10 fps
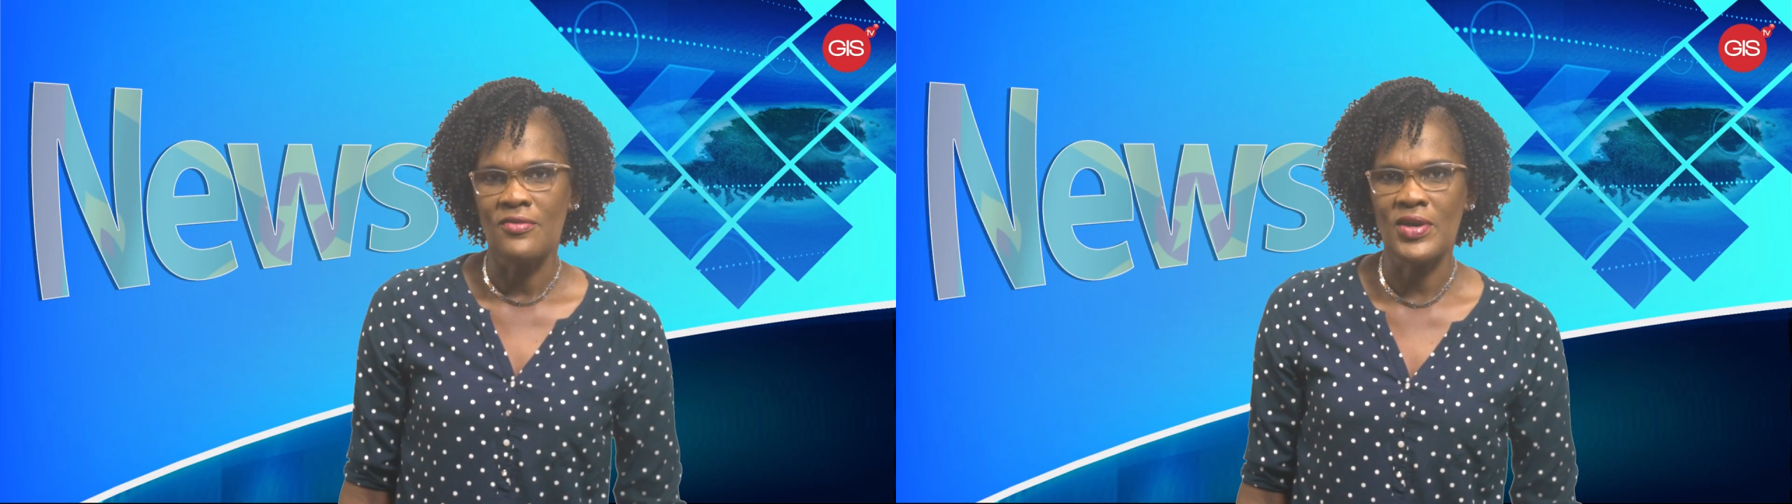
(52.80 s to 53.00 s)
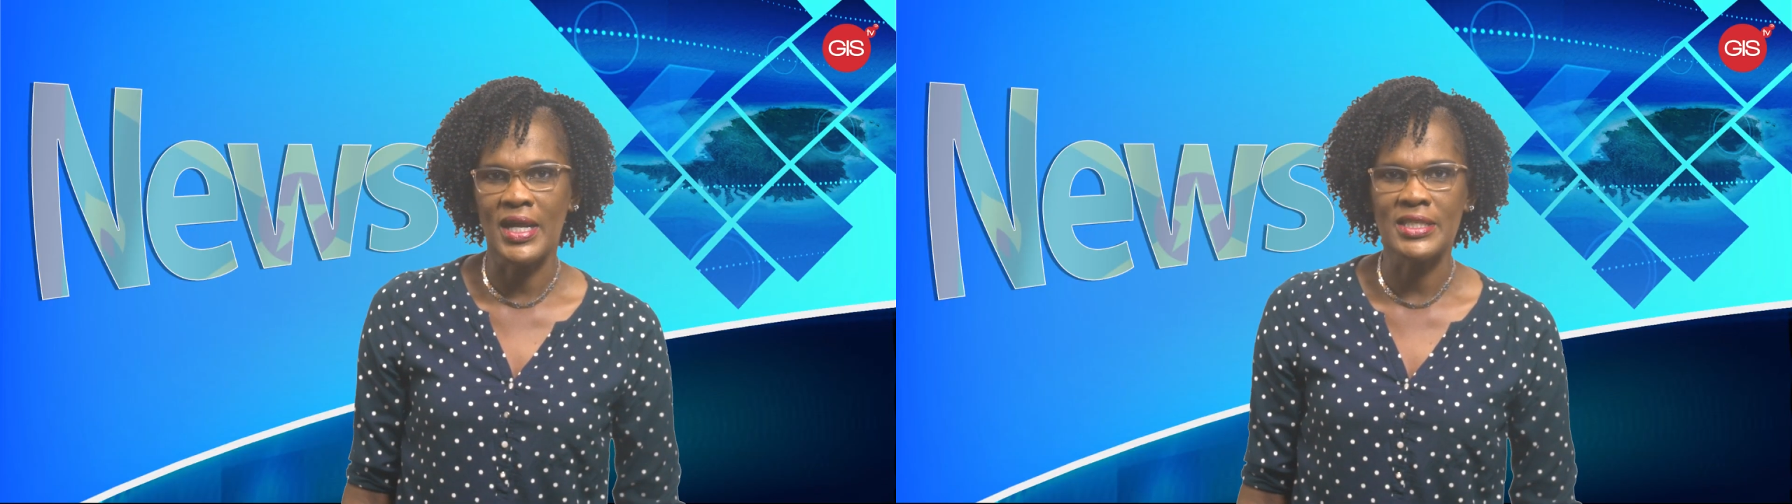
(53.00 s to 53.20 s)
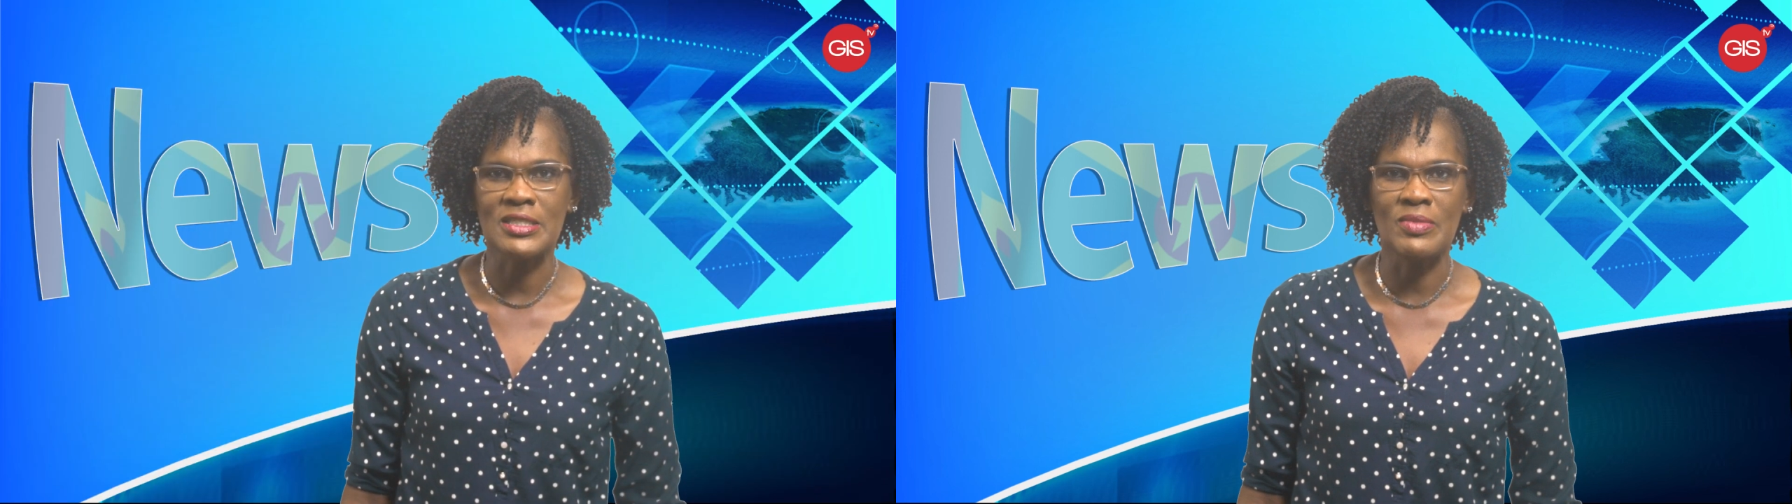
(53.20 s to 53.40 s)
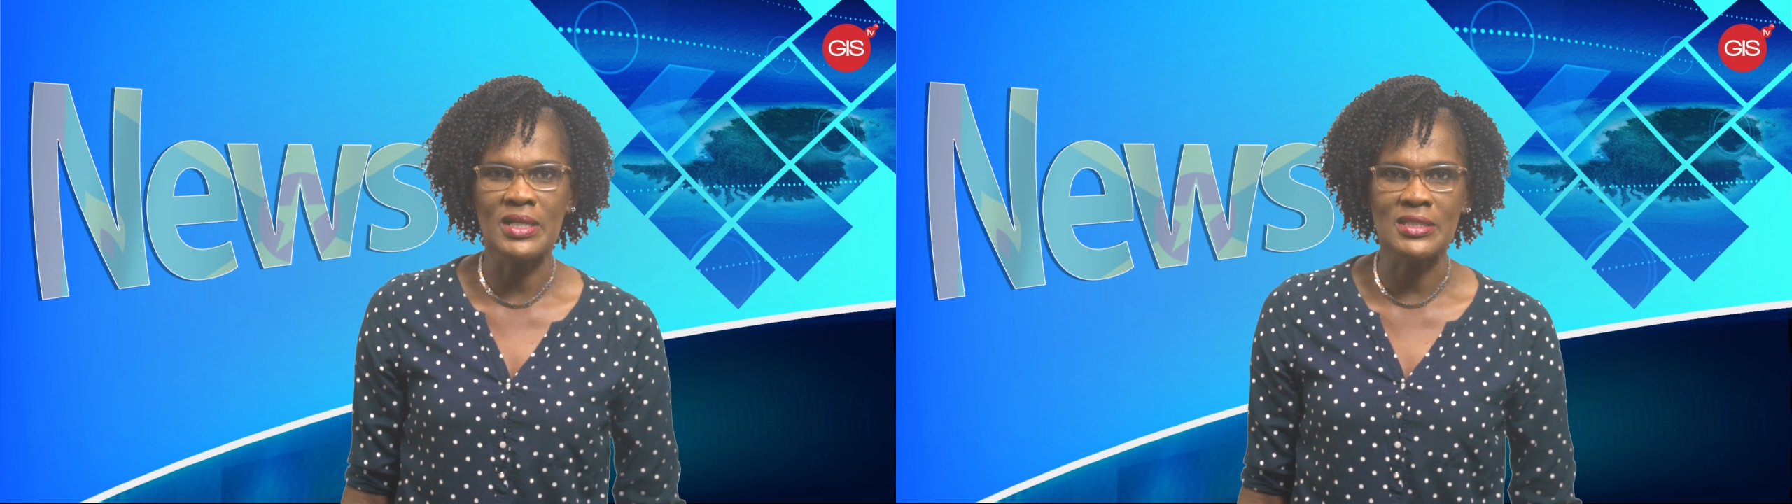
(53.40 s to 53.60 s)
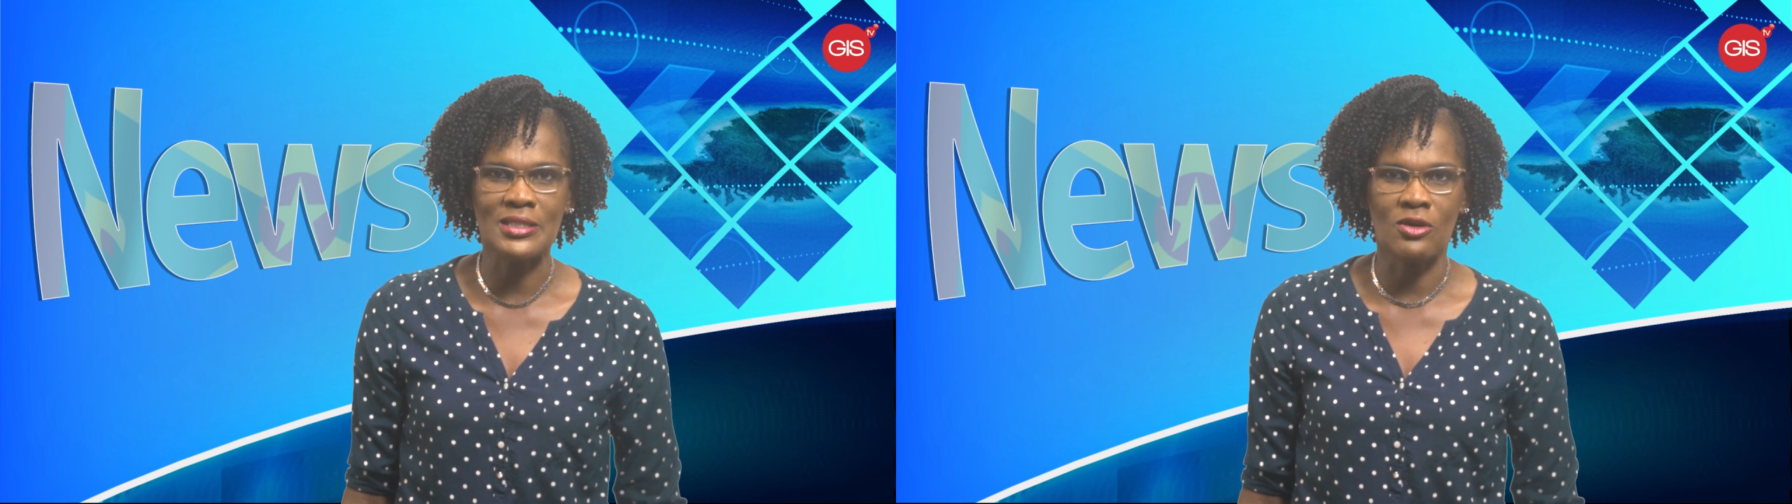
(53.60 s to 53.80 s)
Finance
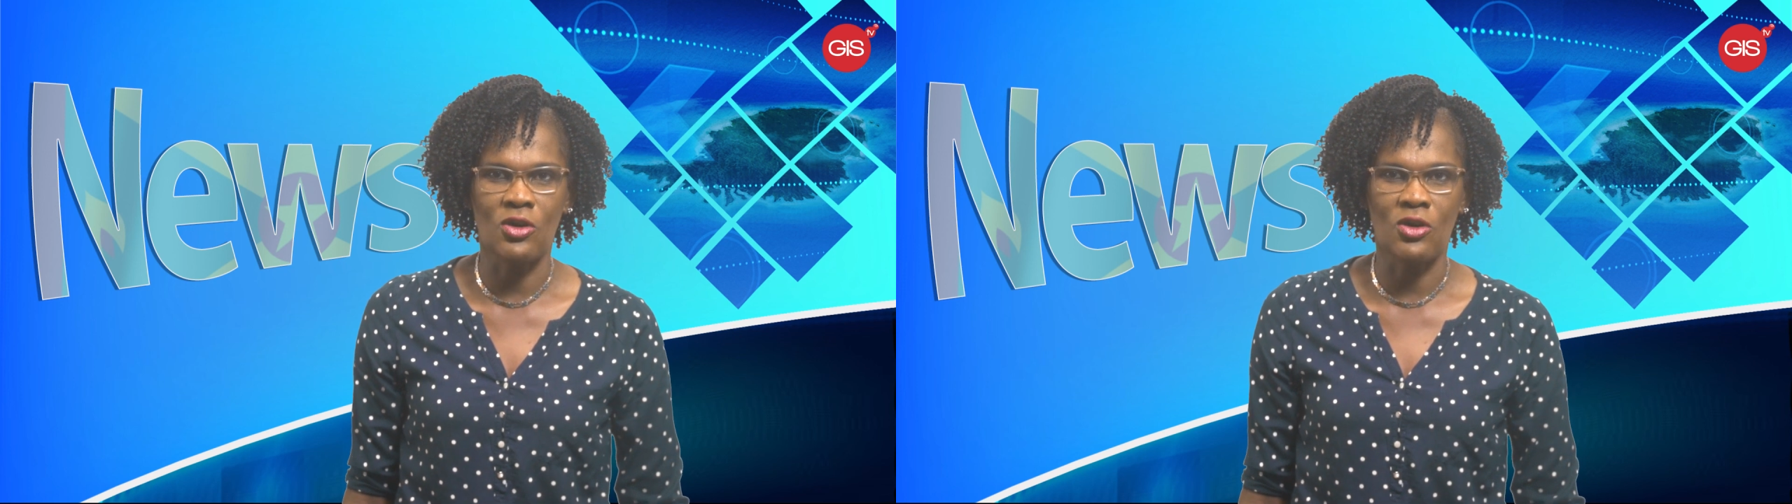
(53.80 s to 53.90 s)
Minister